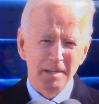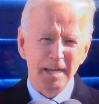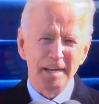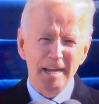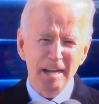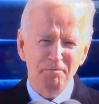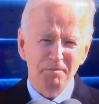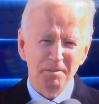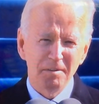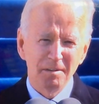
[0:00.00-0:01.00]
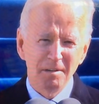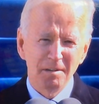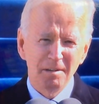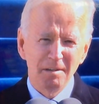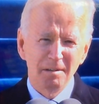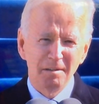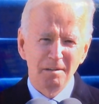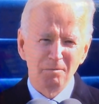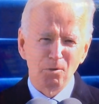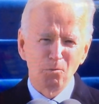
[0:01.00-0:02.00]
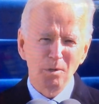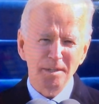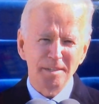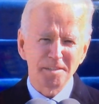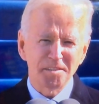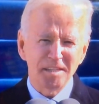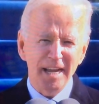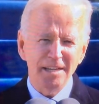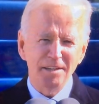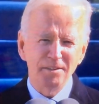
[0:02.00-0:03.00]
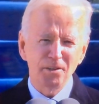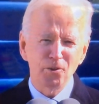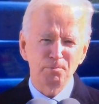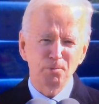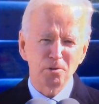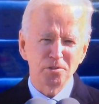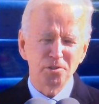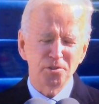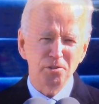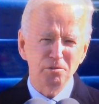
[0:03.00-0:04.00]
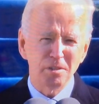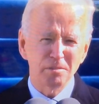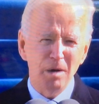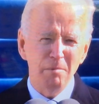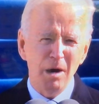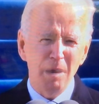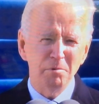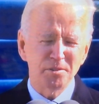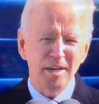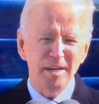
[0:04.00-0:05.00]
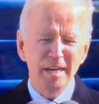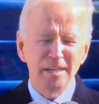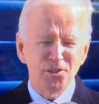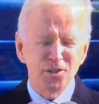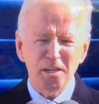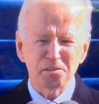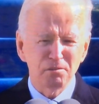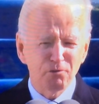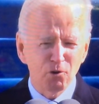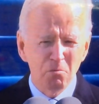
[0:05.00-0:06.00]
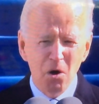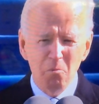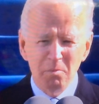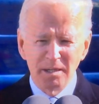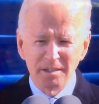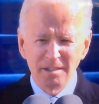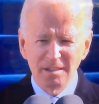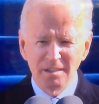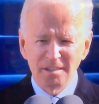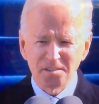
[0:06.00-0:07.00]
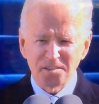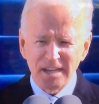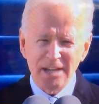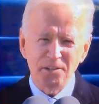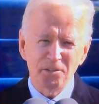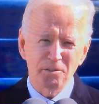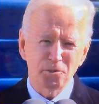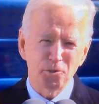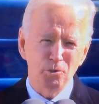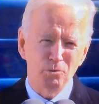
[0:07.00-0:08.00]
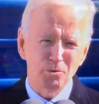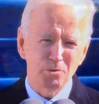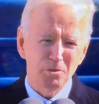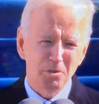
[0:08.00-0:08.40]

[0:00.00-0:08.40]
And if we're willing to stand in the other person's shoes, as my mom would say, just for a moment, stand in their shoes.